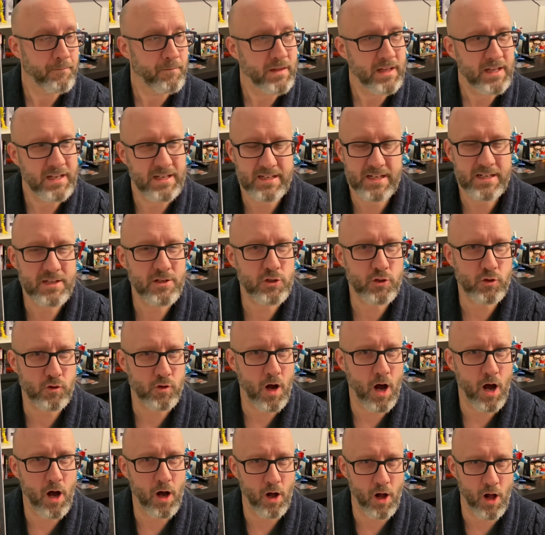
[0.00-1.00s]
He didn't
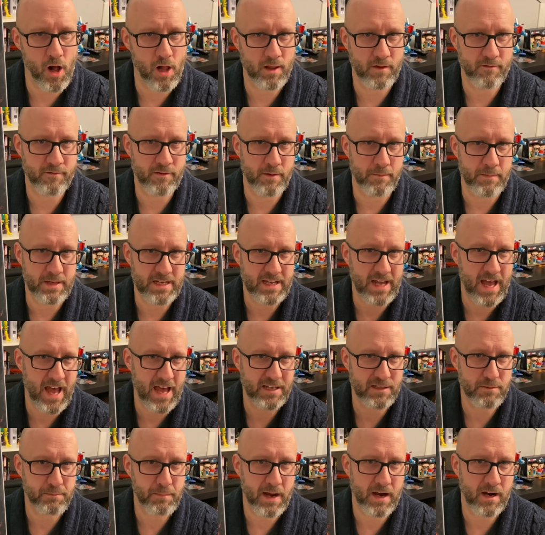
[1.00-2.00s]
draw all of them. He
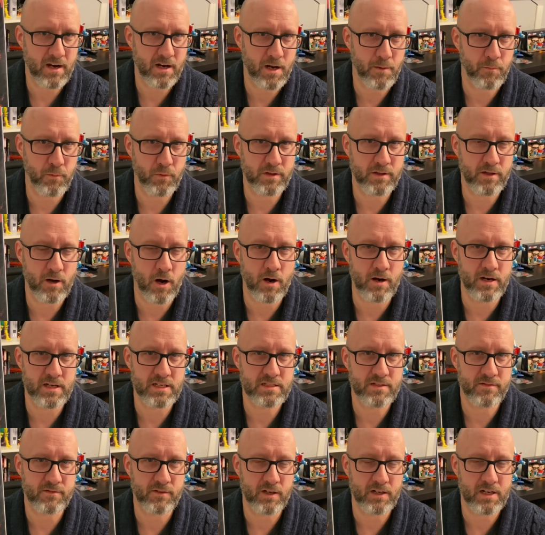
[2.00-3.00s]
has paired up with
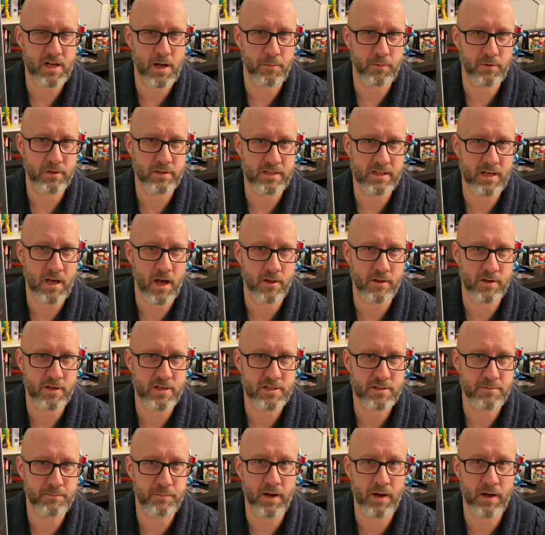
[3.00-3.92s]
artists for a couple of the others,